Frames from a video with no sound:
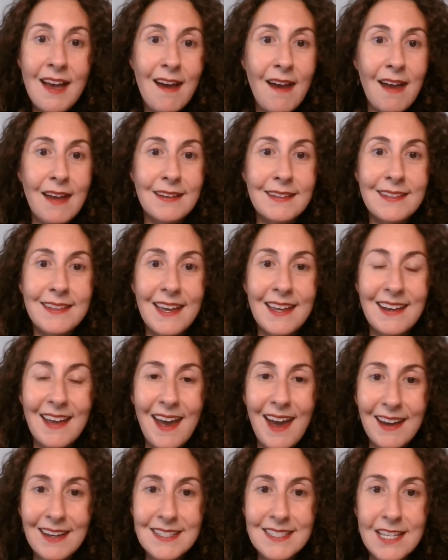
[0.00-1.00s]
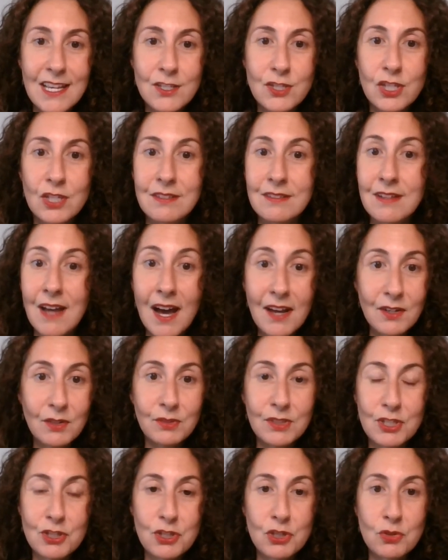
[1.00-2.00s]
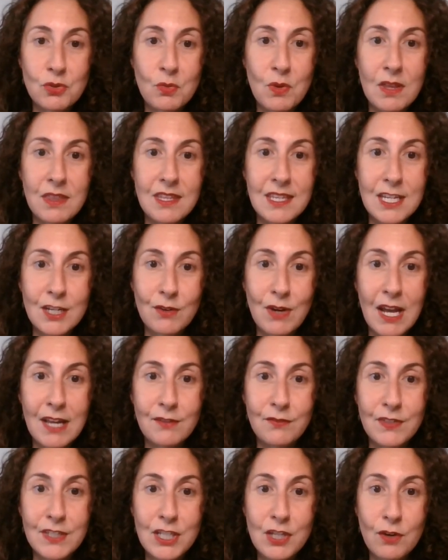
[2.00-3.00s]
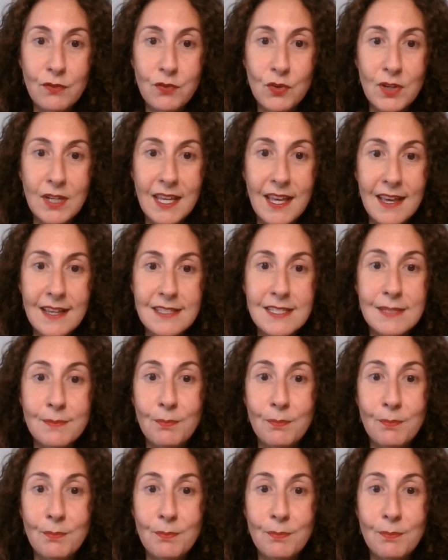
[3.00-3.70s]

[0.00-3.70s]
and get access not only to the year ahead video forecasts,